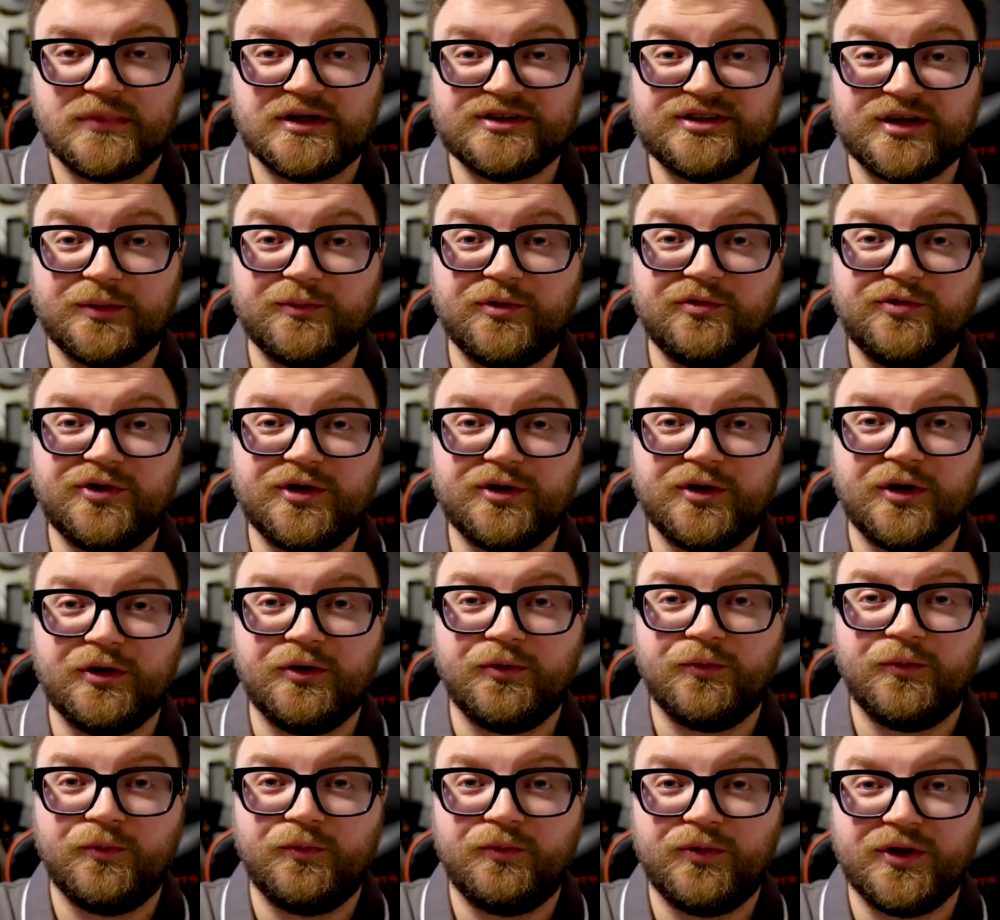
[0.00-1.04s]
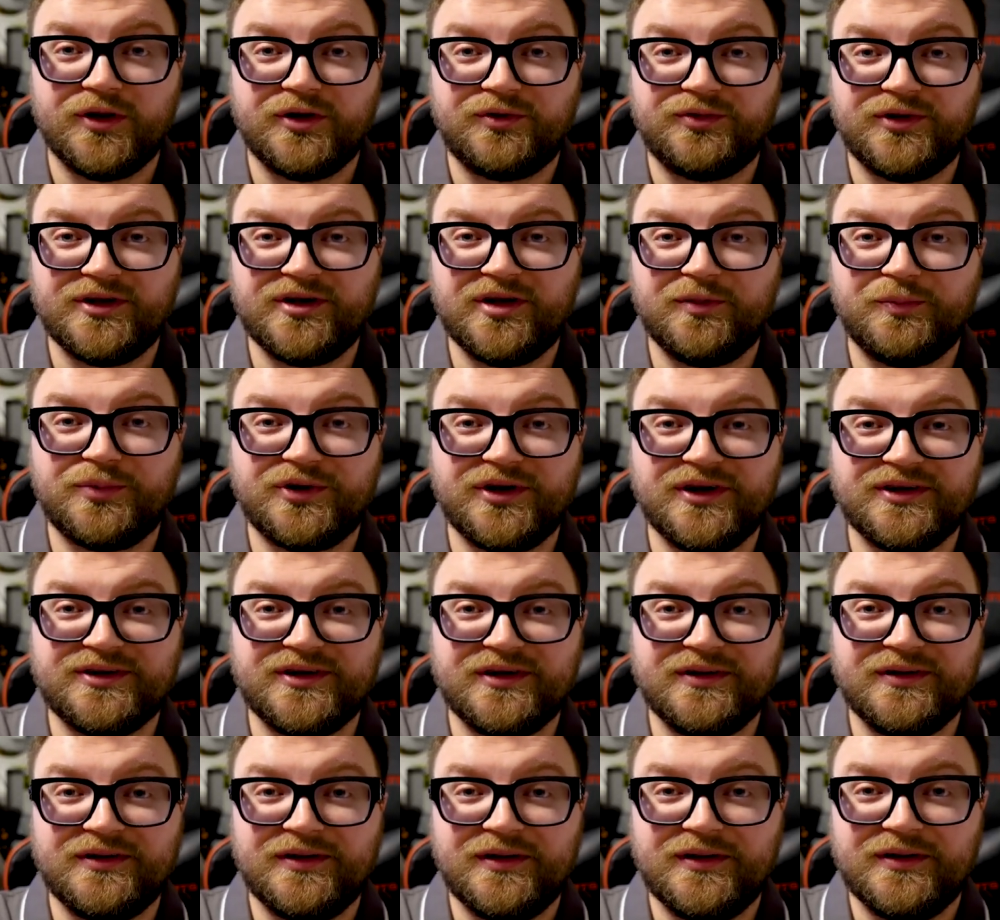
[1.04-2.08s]
As some of you know, when 3D
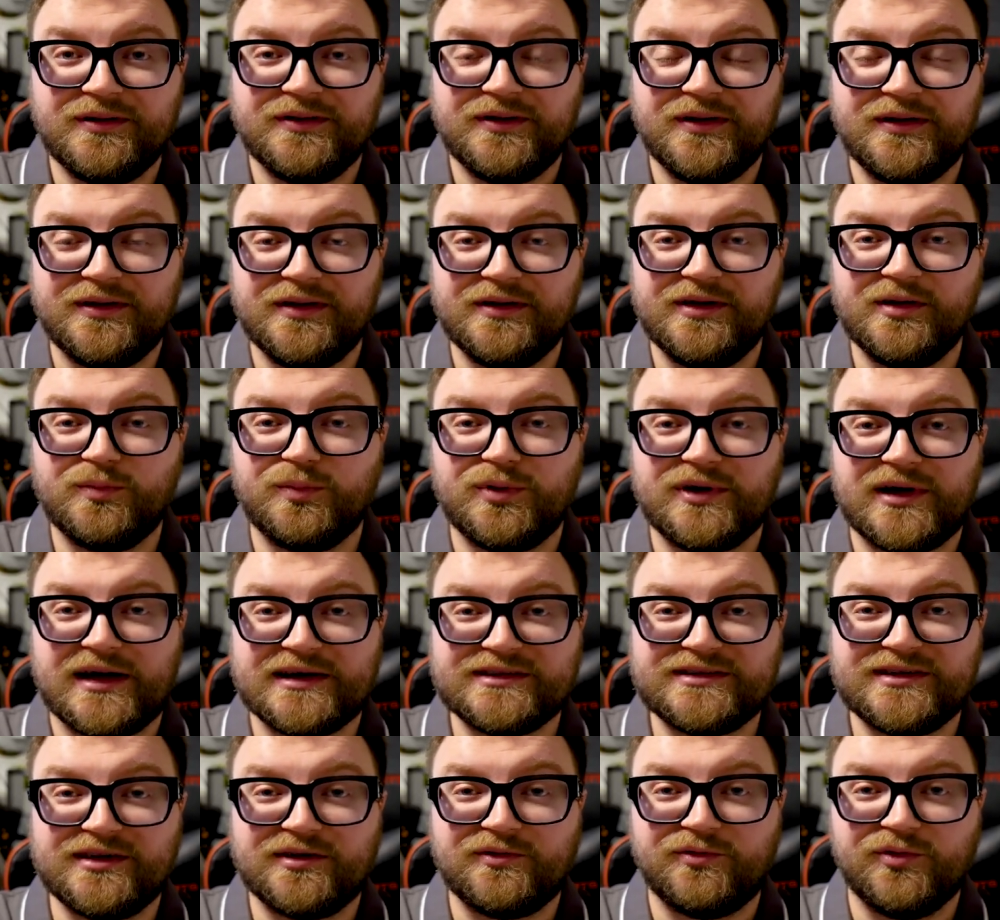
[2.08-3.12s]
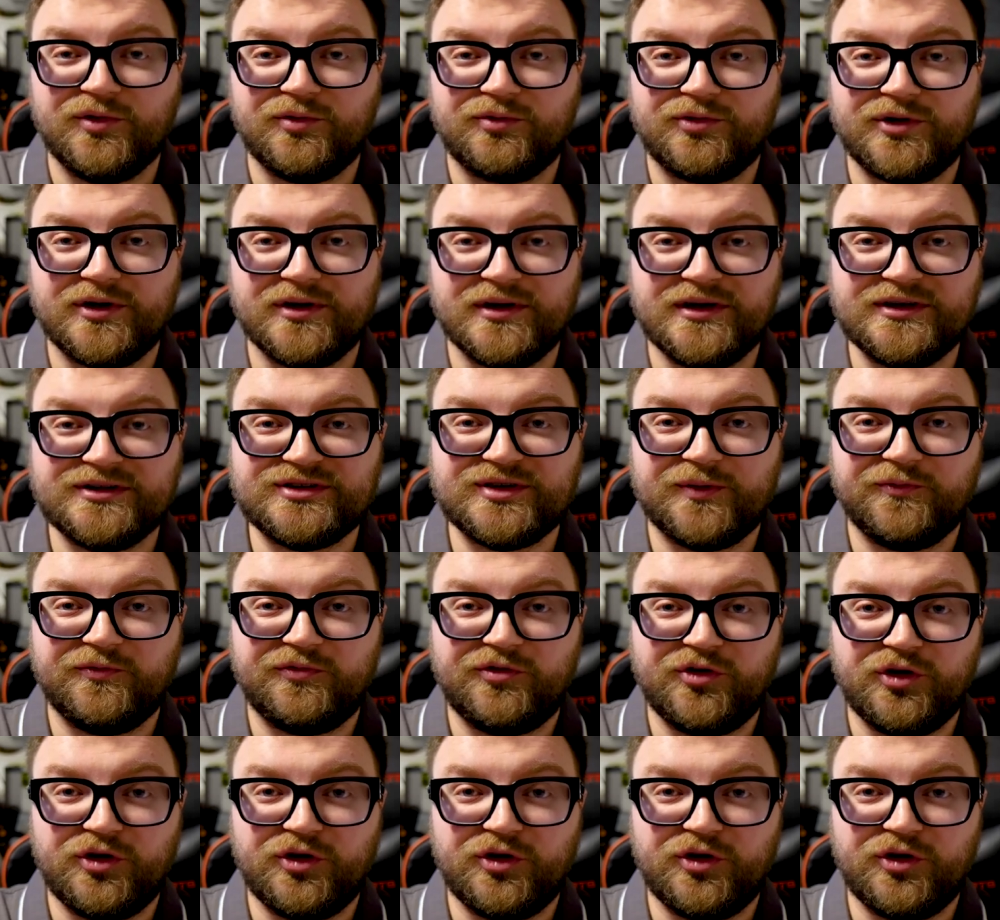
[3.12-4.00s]
printing, the heated plastic will release some